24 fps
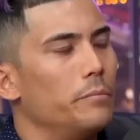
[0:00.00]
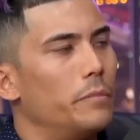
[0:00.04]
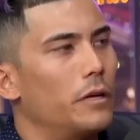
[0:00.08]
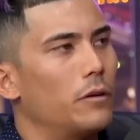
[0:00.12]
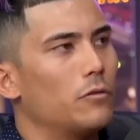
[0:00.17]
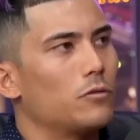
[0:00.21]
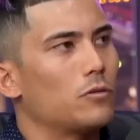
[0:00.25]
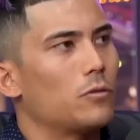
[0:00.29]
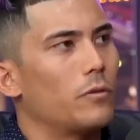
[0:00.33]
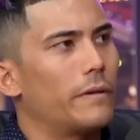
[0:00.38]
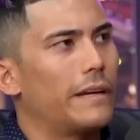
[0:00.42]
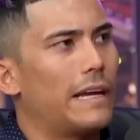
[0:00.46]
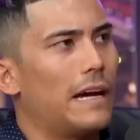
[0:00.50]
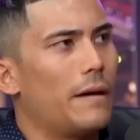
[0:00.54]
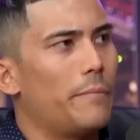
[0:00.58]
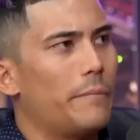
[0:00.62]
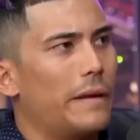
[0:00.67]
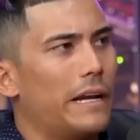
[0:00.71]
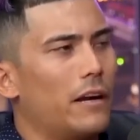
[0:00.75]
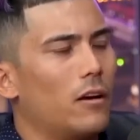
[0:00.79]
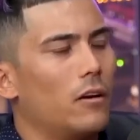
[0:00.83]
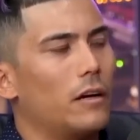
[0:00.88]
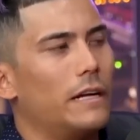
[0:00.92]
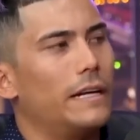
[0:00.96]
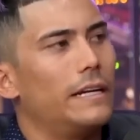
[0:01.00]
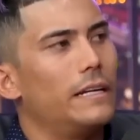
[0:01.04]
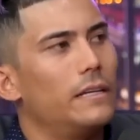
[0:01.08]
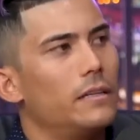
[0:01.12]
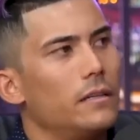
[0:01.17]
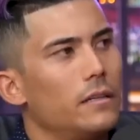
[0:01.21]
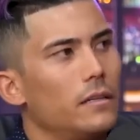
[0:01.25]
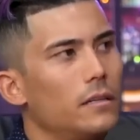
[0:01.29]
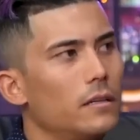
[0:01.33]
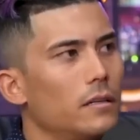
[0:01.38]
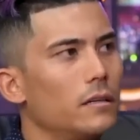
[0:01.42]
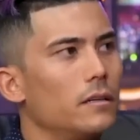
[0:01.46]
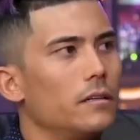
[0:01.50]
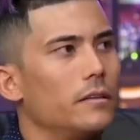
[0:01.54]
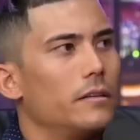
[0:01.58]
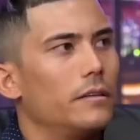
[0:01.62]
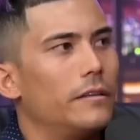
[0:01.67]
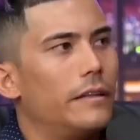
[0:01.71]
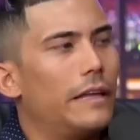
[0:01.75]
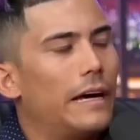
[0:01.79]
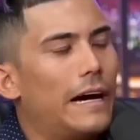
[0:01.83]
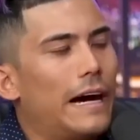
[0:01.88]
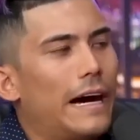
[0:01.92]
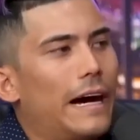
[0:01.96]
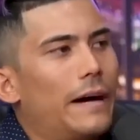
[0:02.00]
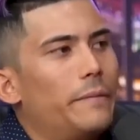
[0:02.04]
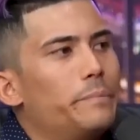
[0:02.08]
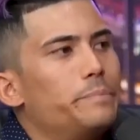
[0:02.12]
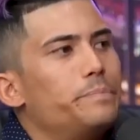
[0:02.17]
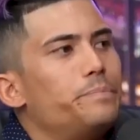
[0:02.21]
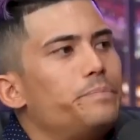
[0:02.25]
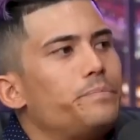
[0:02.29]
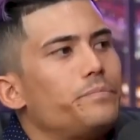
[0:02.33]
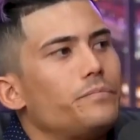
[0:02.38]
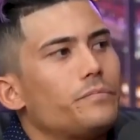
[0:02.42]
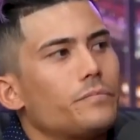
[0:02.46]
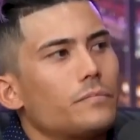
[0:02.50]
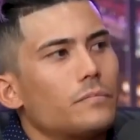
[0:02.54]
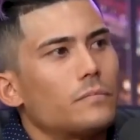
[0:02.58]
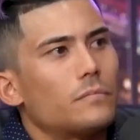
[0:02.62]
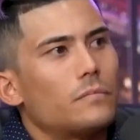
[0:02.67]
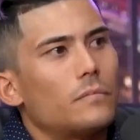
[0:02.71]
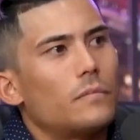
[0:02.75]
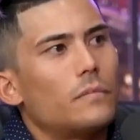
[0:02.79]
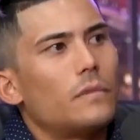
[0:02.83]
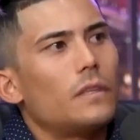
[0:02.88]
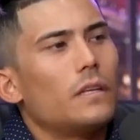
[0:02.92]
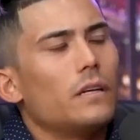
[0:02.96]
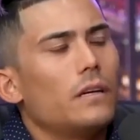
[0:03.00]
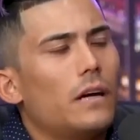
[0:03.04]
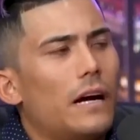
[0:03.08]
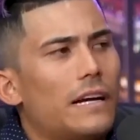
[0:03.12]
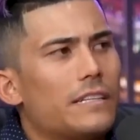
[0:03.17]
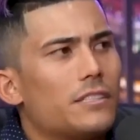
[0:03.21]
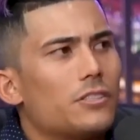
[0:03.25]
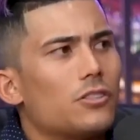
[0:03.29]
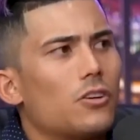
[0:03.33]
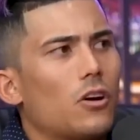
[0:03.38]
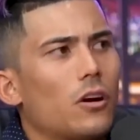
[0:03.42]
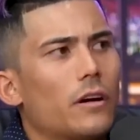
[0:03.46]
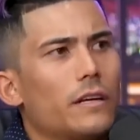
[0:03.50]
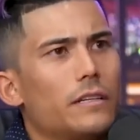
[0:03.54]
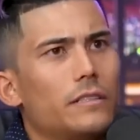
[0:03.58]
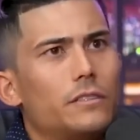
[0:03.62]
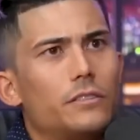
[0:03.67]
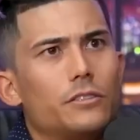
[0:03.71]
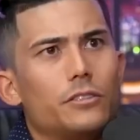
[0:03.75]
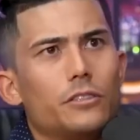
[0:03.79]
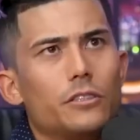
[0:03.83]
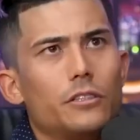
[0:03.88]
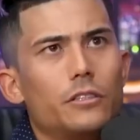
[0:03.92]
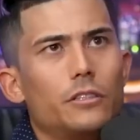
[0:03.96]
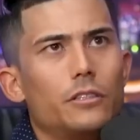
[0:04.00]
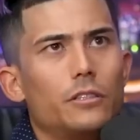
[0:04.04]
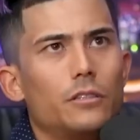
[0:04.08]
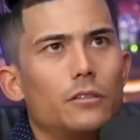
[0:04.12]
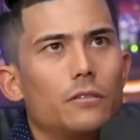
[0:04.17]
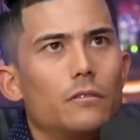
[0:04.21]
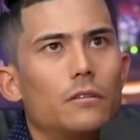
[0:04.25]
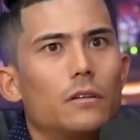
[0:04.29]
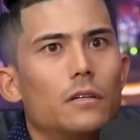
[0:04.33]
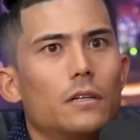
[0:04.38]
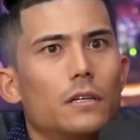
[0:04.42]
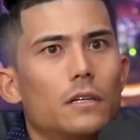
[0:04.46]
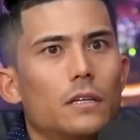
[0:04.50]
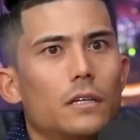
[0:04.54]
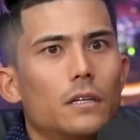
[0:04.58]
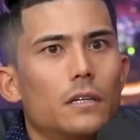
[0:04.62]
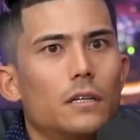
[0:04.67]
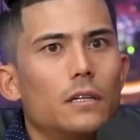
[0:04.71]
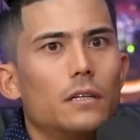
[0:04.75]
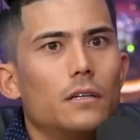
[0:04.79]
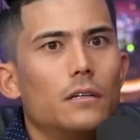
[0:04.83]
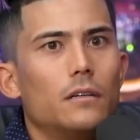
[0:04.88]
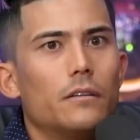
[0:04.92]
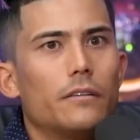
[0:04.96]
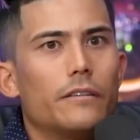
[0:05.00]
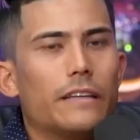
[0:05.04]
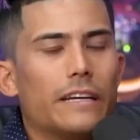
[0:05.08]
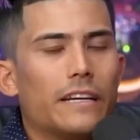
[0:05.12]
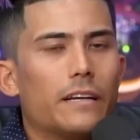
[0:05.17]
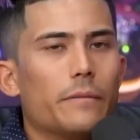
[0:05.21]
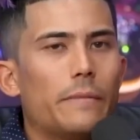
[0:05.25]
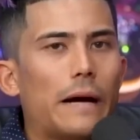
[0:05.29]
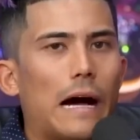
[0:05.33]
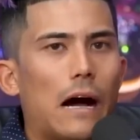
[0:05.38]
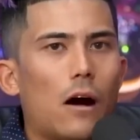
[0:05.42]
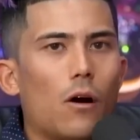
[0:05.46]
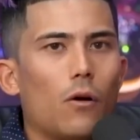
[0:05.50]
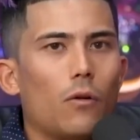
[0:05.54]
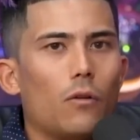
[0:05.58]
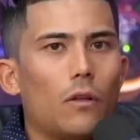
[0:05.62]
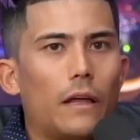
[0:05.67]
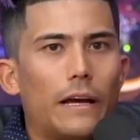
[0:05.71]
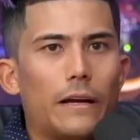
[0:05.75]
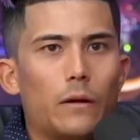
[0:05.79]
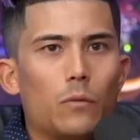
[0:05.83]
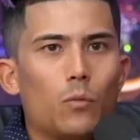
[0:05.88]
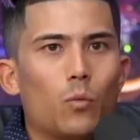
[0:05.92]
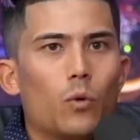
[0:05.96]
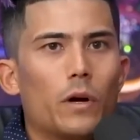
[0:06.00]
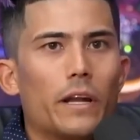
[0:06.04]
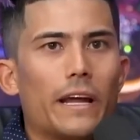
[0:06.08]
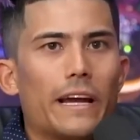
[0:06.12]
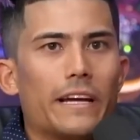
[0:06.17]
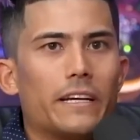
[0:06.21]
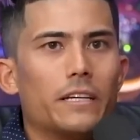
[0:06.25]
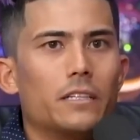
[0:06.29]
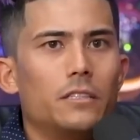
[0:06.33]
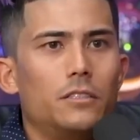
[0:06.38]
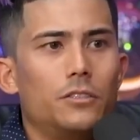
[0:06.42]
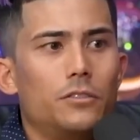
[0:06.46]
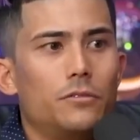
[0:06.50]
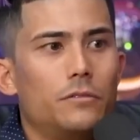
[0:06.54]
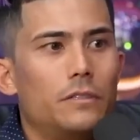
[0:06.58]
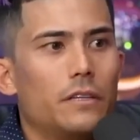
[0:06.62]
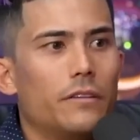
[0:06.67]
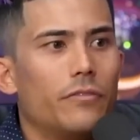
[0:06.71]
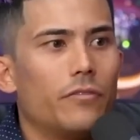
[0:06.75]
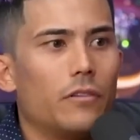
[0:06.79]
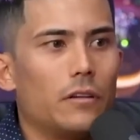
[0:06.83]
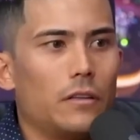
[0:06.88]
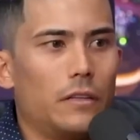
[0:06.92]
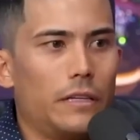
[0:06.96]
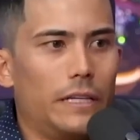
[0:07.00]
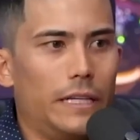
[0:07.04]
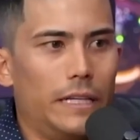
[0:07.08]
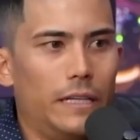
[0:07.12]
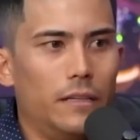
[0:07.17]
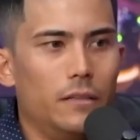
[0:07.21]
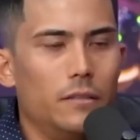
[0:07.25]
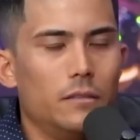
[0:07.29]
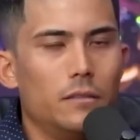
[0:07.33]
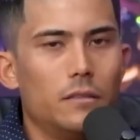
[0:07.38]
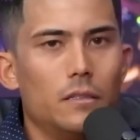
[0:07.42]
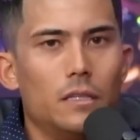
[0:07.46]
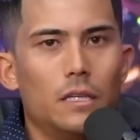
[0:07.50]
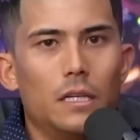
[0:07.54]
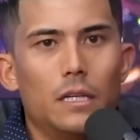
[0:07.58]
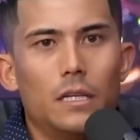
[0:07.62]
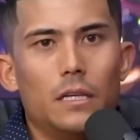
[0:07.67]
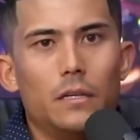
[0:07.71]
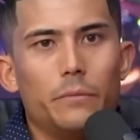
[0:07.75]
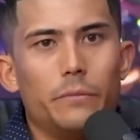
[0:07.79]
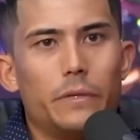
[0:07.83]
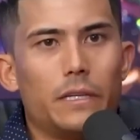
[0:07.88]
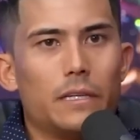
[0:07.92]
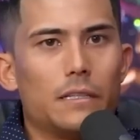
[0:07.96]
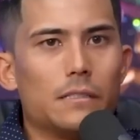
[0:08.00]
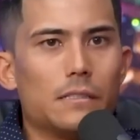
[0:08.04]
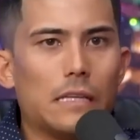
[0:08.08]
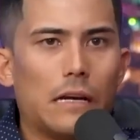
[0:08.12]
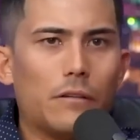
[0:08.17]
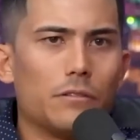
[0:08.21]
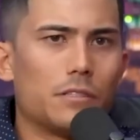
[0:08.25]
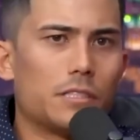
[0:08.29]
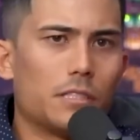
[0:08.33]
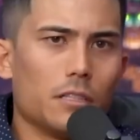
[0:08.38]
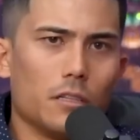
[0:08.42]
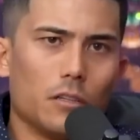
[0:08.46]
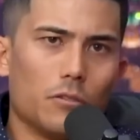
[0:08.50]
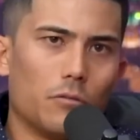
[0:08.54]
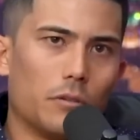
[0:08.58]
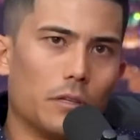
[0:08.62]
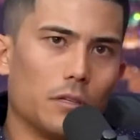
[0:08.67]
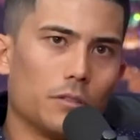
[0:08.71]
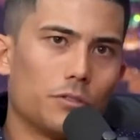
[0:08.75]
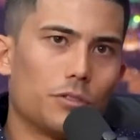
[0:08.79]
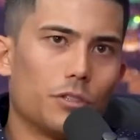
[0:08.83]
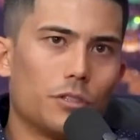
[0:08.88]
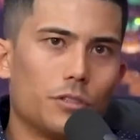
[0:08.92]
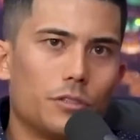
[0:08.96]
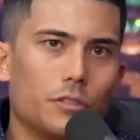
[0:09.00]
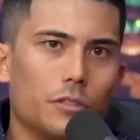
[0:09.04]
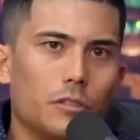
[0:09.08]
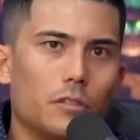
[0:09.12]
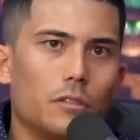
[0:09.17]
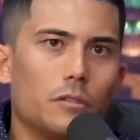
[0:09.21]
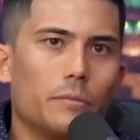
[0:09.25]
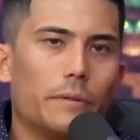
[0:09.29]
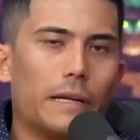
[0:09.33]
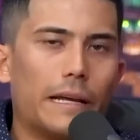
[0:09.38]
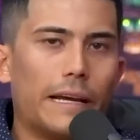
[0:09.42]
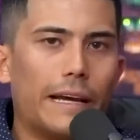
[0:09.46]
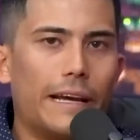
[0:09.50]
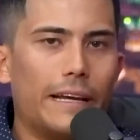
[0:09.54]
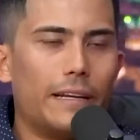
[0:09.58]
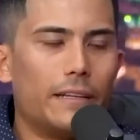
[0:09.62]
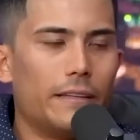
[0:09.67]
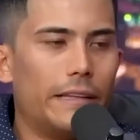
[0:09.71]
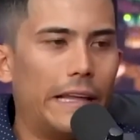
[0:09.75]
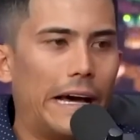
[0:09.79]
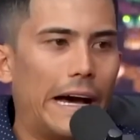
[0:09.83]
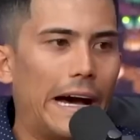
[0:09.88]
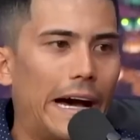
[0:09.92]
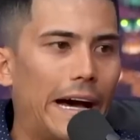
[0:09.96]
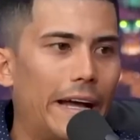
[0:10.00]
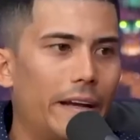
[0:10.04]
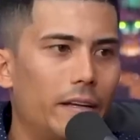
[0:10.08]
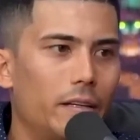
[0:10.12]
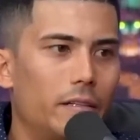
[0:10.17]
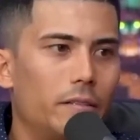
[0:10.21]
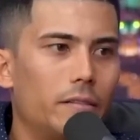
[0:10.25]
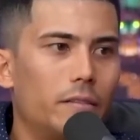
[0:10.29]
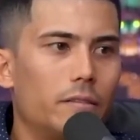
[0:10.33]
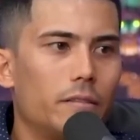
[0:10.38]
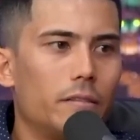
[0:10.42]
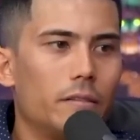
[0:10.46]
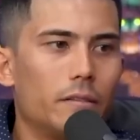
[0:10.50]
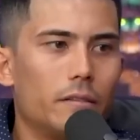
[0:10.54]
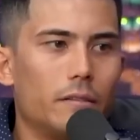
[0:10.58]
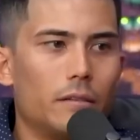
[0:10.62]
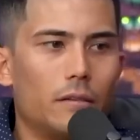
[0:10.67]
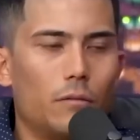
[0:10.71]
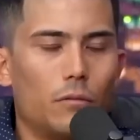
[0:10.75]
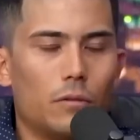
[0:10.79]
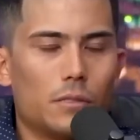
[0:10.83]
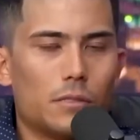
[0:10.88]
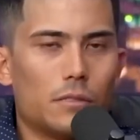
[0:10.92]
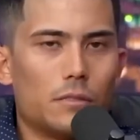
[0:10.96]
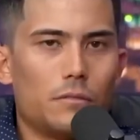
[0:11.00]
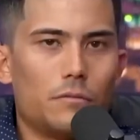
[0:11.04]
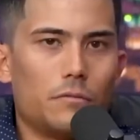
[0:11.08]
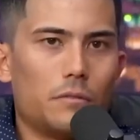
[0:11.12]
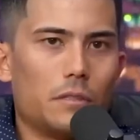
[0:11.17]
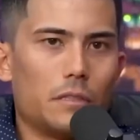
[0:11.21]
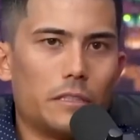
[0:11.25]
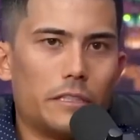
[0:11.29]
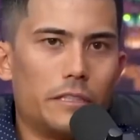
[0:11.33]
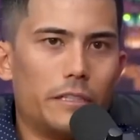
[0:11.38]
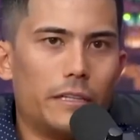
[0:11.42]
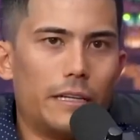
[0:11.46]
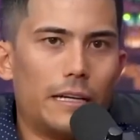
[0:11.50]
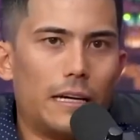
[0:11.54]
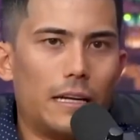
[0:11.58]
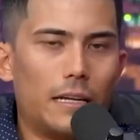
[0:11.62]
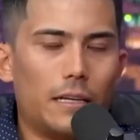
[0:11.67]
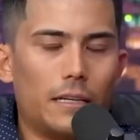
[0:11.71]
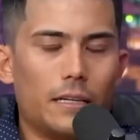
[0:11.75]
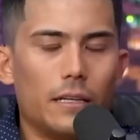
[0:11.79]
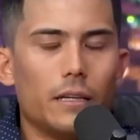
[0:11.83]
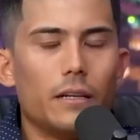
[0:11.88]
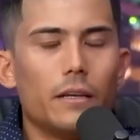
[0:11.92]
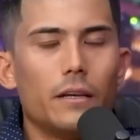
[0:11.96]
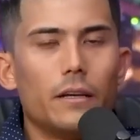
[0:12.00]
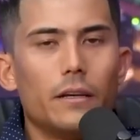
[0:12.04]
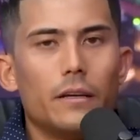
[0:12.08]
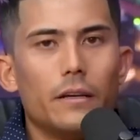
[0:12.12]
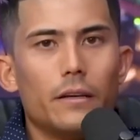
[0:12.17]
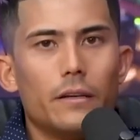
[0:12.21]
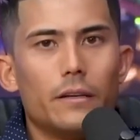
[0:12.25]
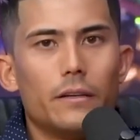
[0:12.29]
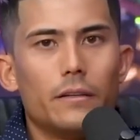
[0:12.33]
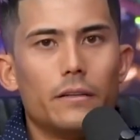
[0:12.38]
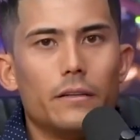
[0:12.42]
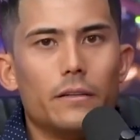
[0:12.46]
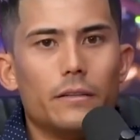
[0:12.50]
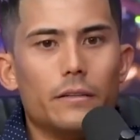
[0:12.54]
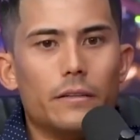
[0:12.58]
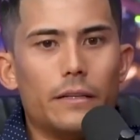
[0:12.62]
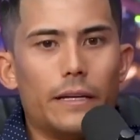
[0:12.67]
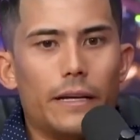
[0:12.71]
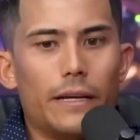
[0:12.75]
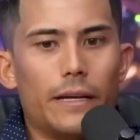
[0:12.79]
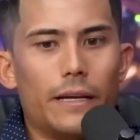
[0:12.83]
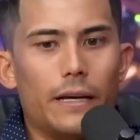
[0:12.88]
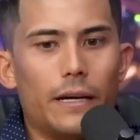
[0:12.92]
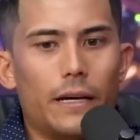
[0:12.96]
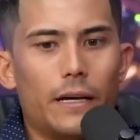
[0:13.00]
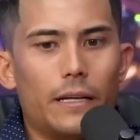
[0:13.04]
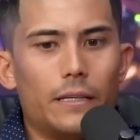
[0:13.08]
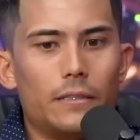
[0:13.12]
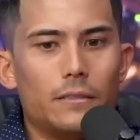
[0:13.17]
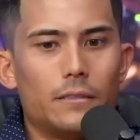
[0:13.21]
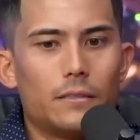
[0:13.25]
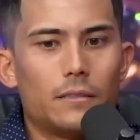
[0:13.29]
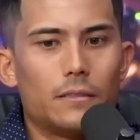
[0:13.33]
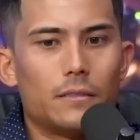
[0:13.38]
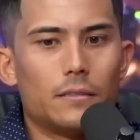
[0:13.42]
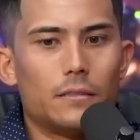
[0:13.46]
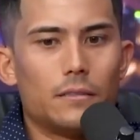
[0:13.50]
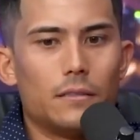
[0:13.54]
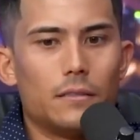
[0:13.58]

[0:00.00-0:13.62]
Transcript: but it was when we got married that I started to think about like what I could do differently. Because I was still a realtor too, but I hated that. I wasn't really good at it. And,